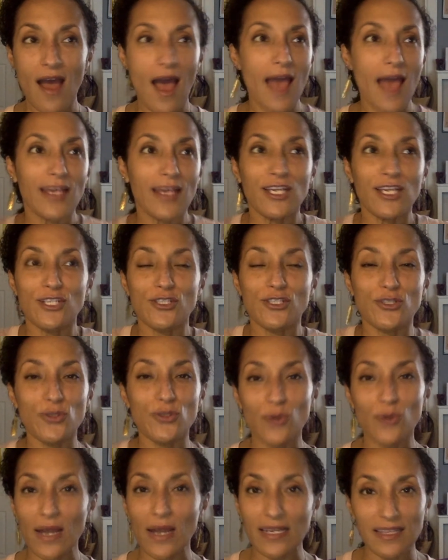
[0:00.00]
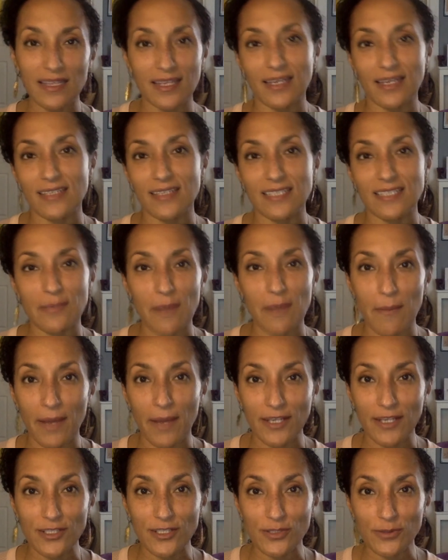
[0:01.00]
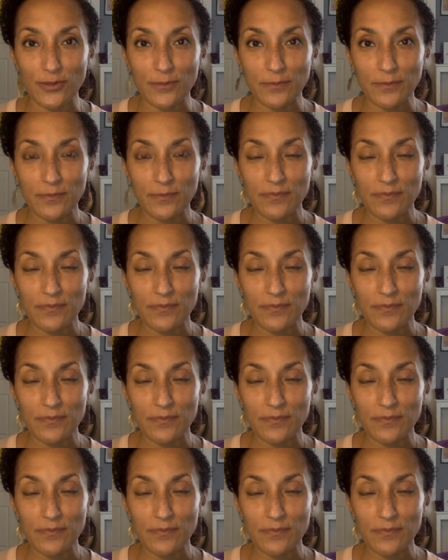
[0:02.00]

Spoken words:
I can do anything I set my mind to.